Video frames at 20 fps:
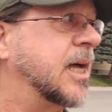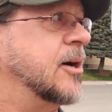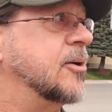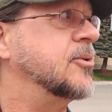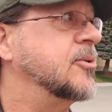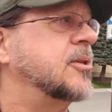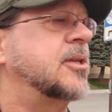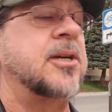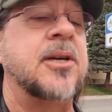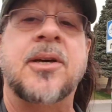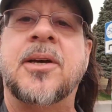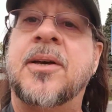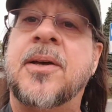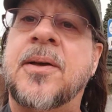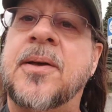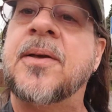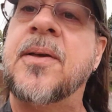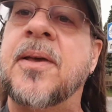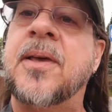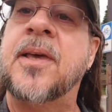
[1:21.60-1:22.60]
out
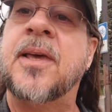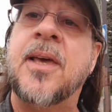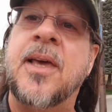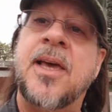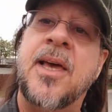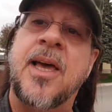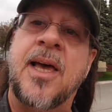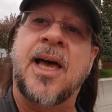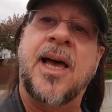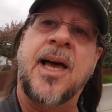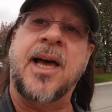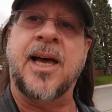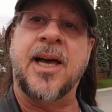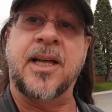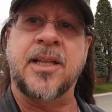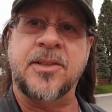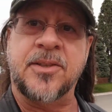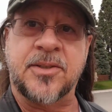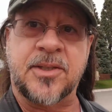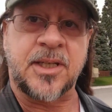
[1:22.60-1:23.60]

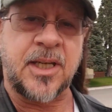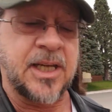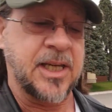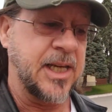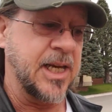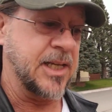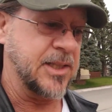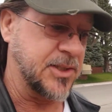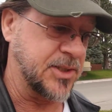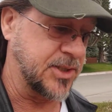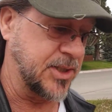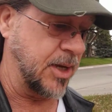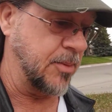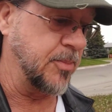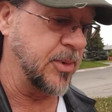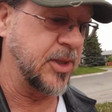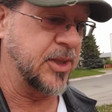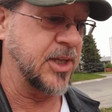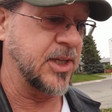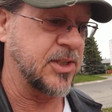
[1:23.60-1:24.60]
and get
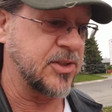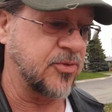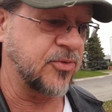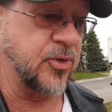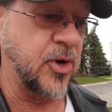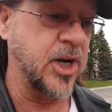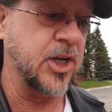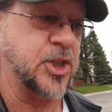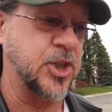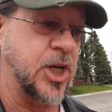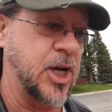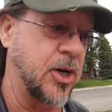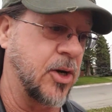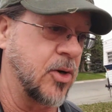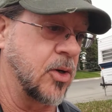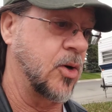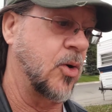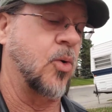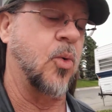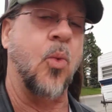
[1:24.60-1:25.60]
some of this fresh air
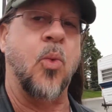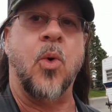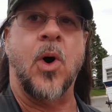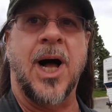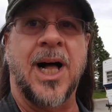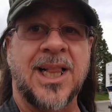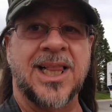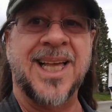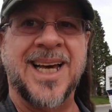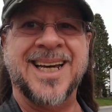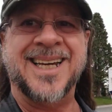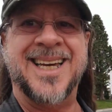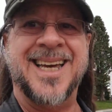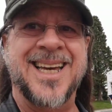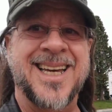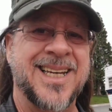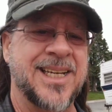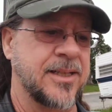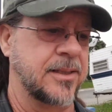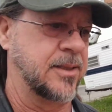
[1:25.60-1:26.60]
while I
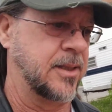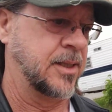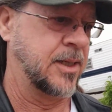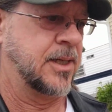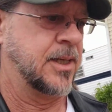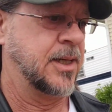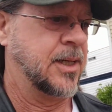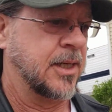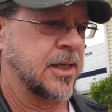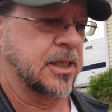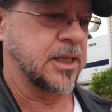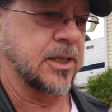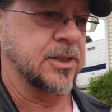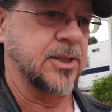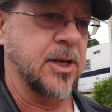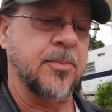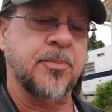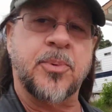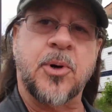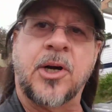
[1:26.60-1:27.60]
can because
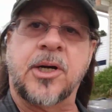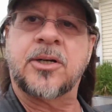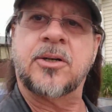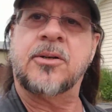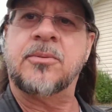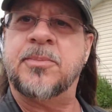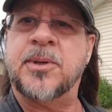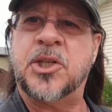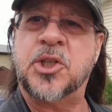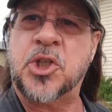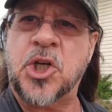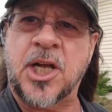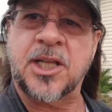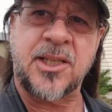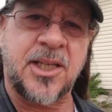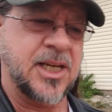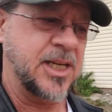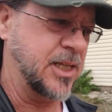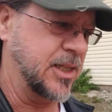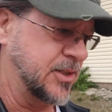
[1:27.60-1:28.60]
I'm probably going to be
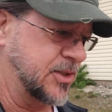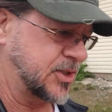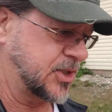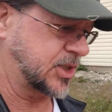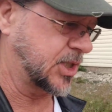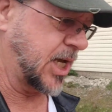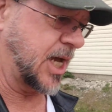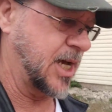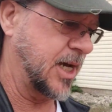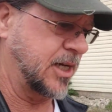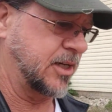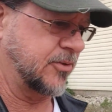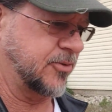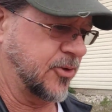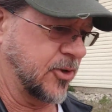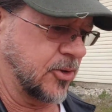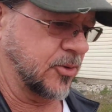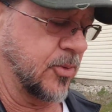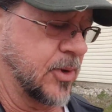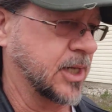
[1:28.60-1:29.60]
shut inside
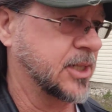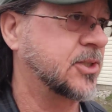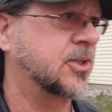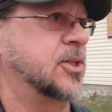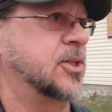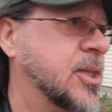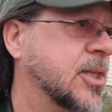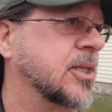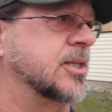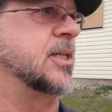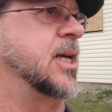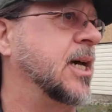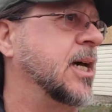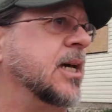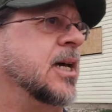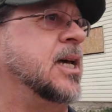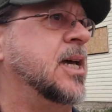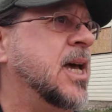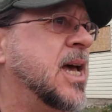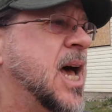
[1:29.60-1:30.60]
for the rest the day.
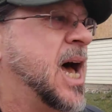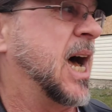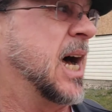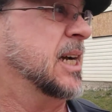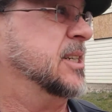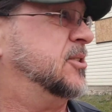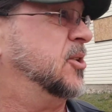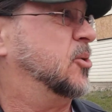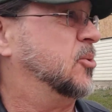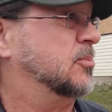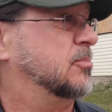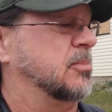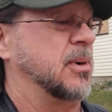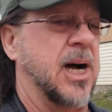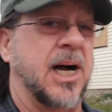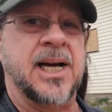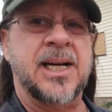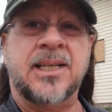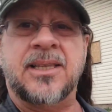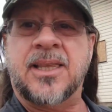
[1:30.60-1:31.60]
I don't
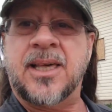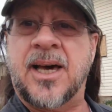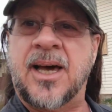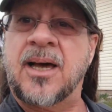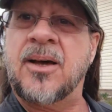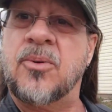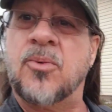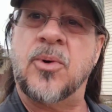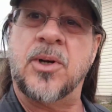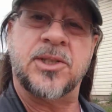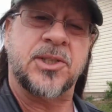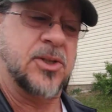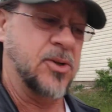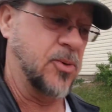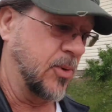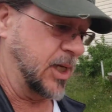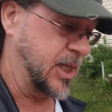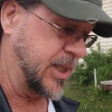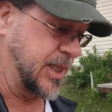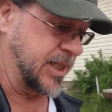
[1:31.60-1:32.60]
mind that. Once in a
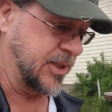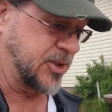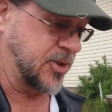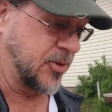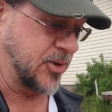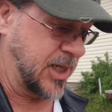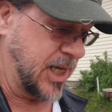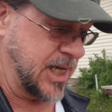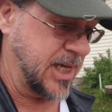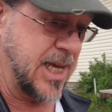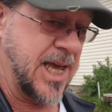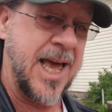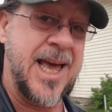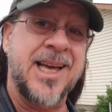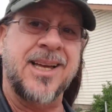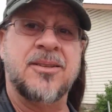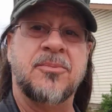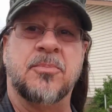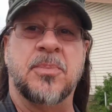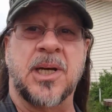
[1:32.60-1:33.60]
while, that's okay.
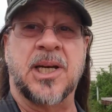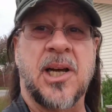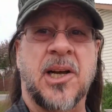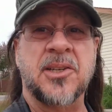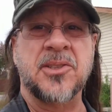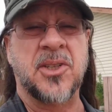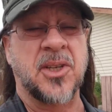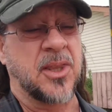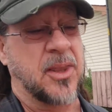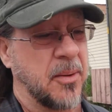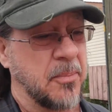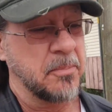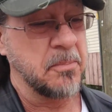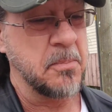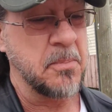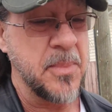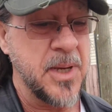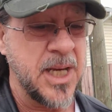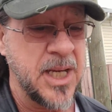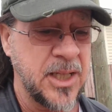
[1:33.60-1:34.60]
And because of the
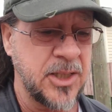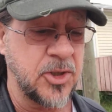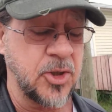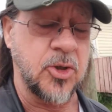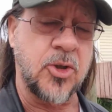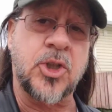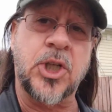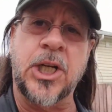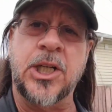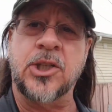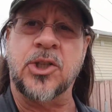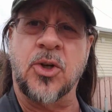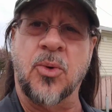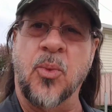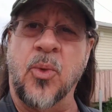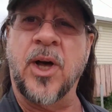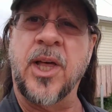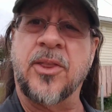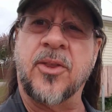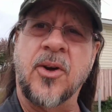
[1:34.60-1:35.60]
major change in
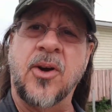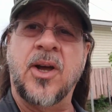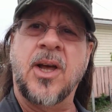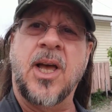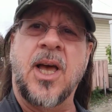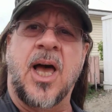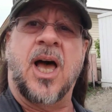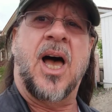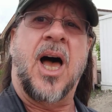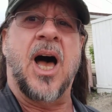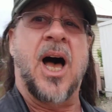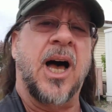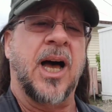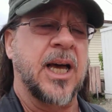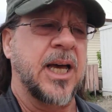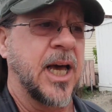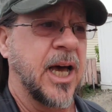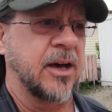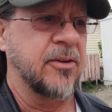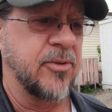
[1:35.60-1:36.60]
weather,
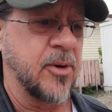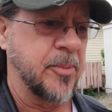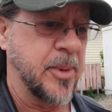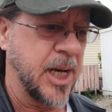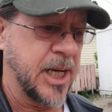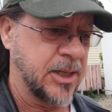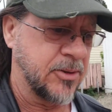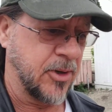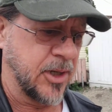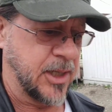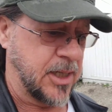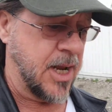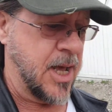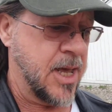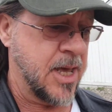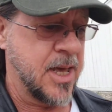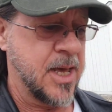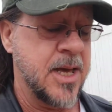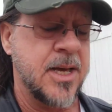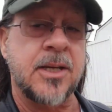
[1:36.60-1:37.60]
I have a migraine.
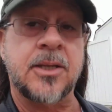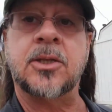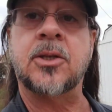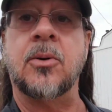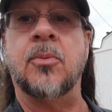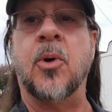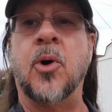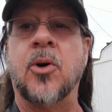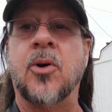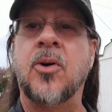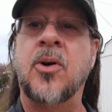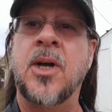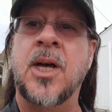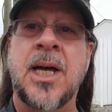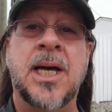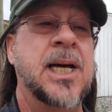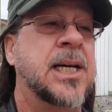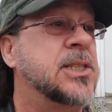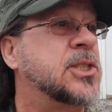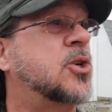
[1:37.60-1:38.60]
Tomorrow,
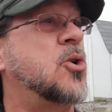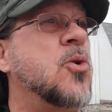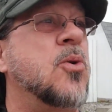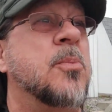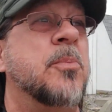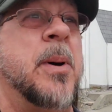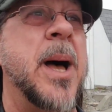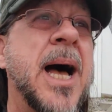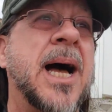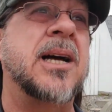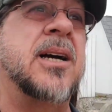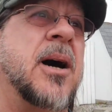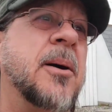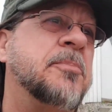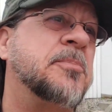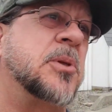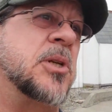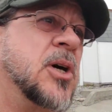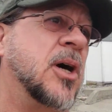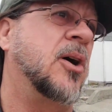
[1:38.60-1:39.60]
it's going back
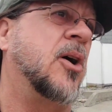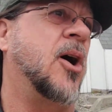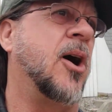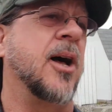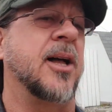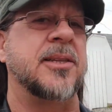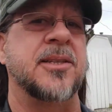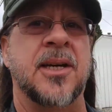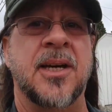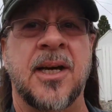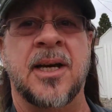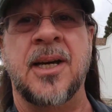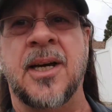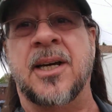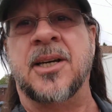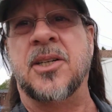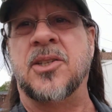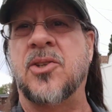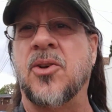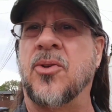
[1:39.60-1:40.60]
up to hot.
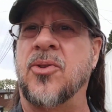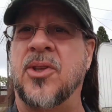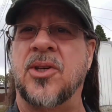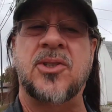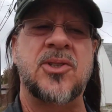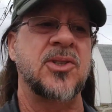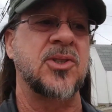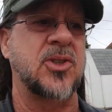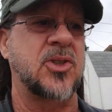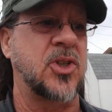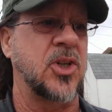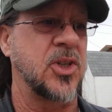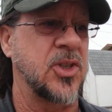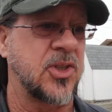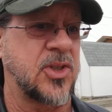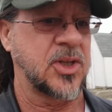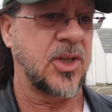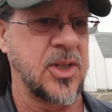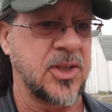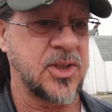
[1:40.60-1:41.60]
So this is
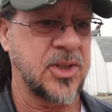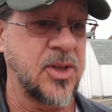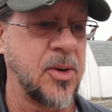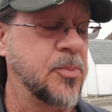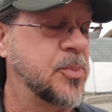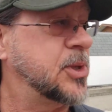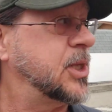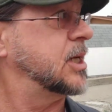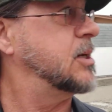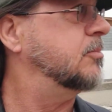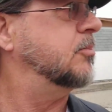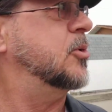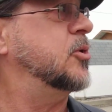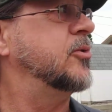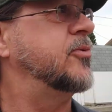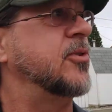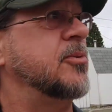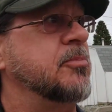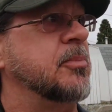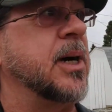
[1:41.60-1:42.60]
just something
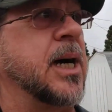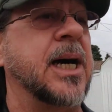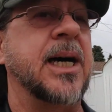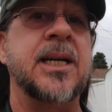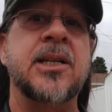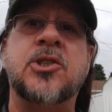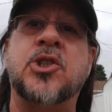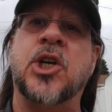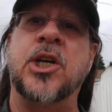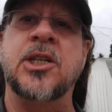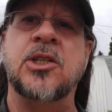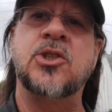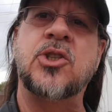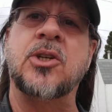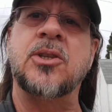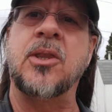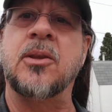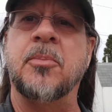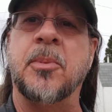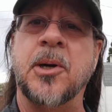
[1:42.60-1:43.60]
moving by,
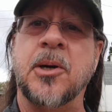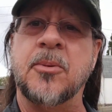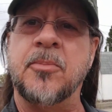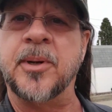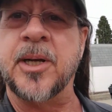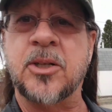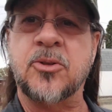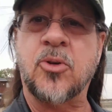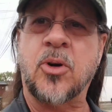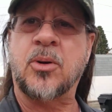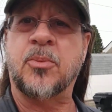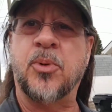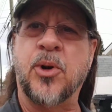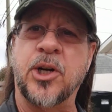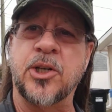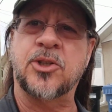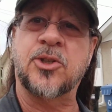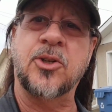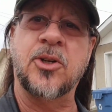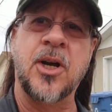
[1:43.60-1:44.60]
changing the barometric
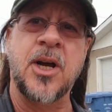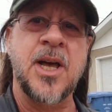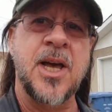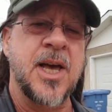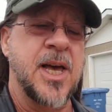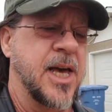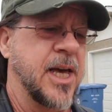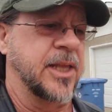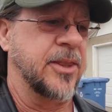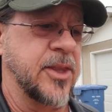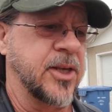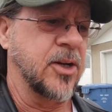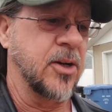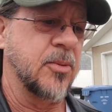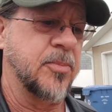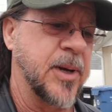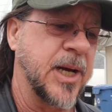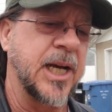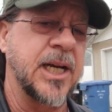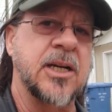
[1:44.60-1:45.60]
pressure, and
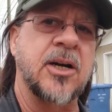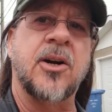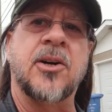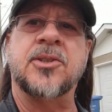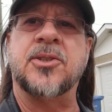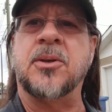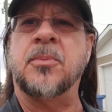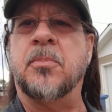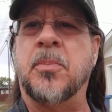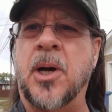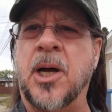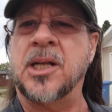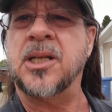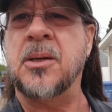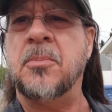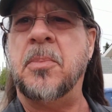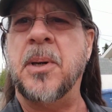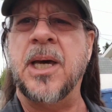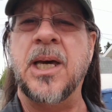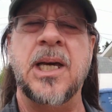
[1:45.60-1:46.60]
thereby causing
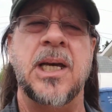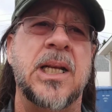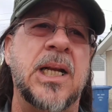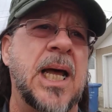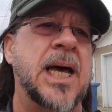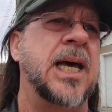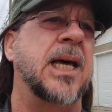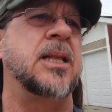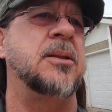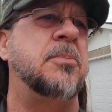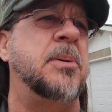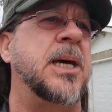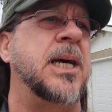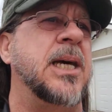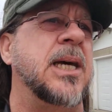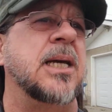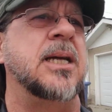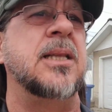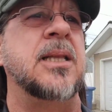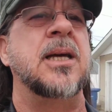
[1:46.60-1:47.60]
body pain, head
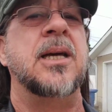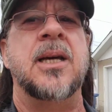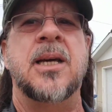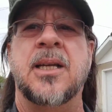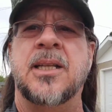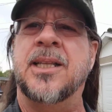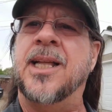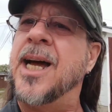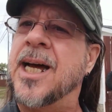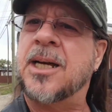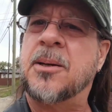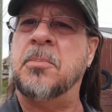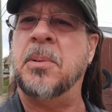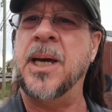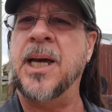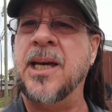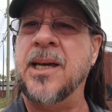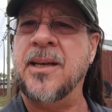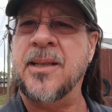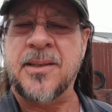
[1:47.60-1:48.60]
pain, neck
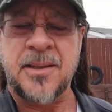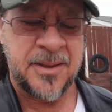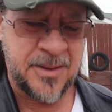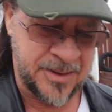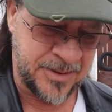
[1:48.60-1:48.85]
pain.